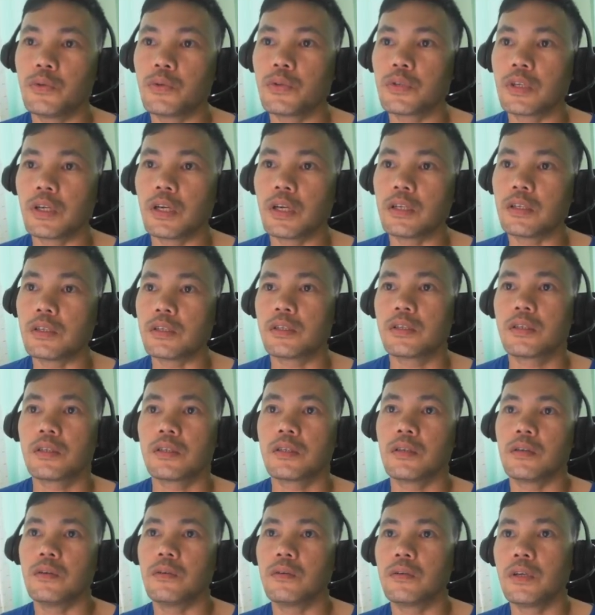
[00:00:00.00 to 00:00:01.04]
size.
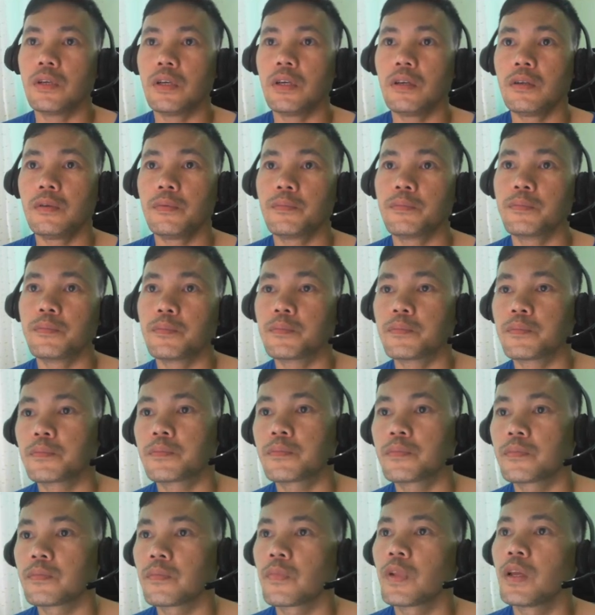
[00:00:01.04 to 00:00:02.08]
Okay.
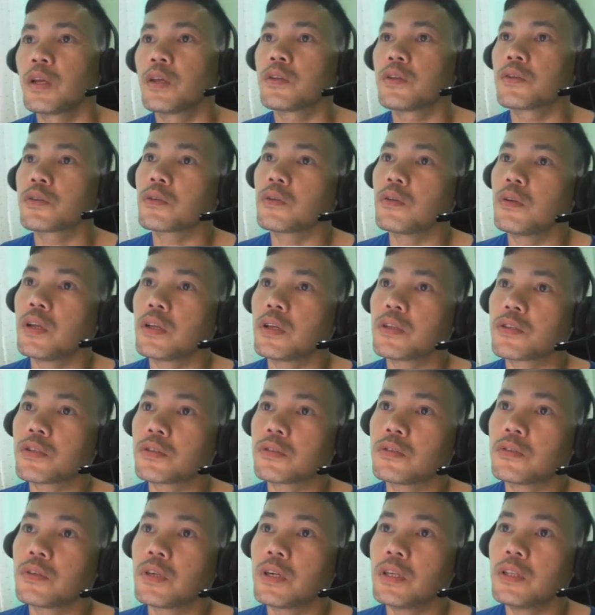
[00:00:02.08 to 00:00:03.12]
So
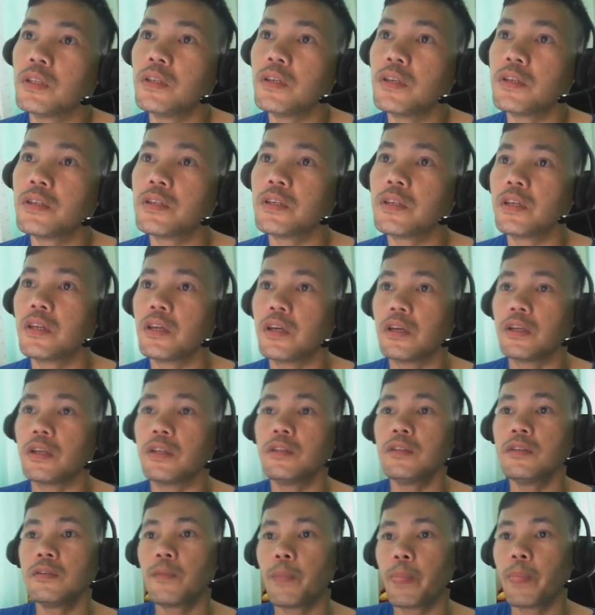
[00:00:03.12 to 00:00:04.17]
let's run this
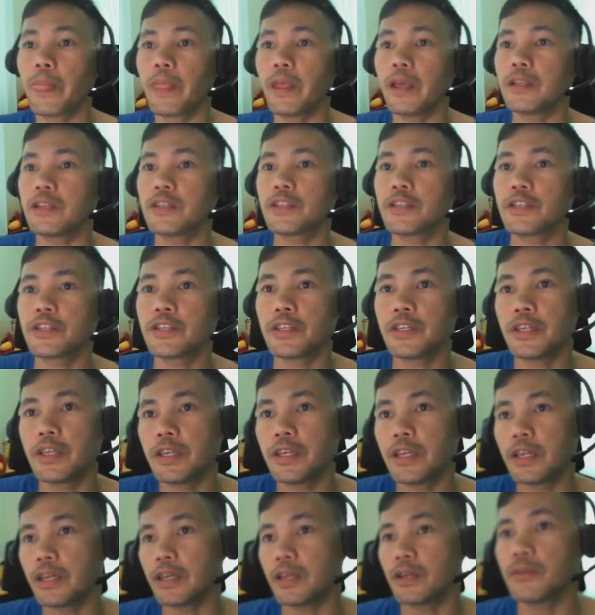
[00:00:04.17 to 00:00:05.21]
again.
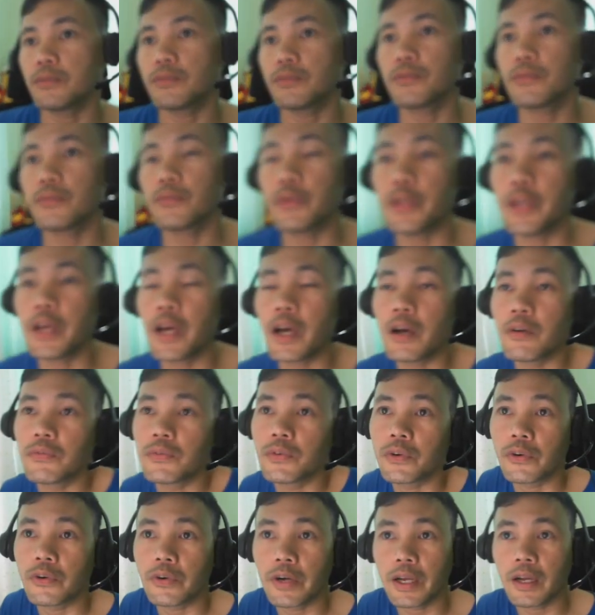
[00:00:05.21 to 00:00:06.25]
See if we have
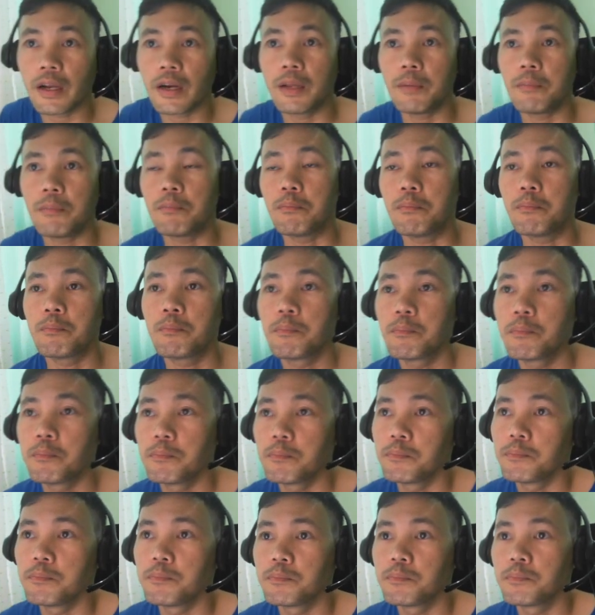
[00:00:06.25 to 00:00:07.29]
correctly
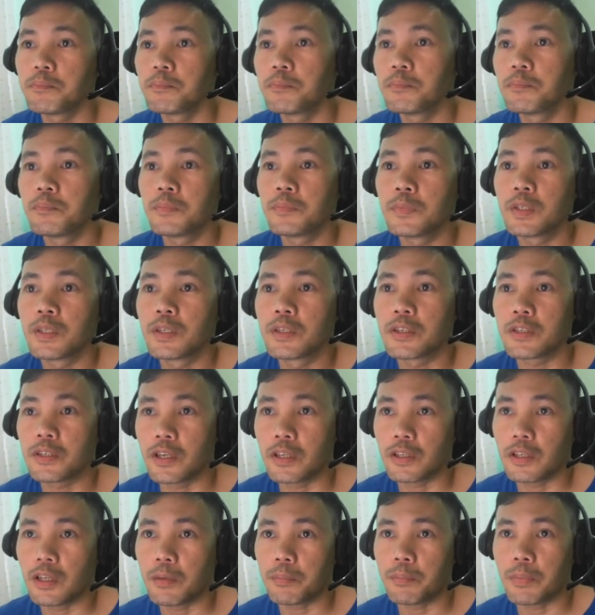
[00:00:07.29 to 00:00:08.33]

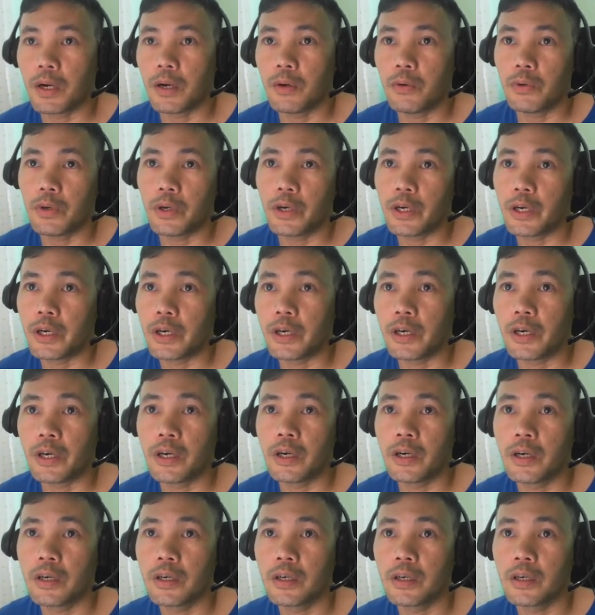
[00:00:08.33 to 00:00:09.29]
set up our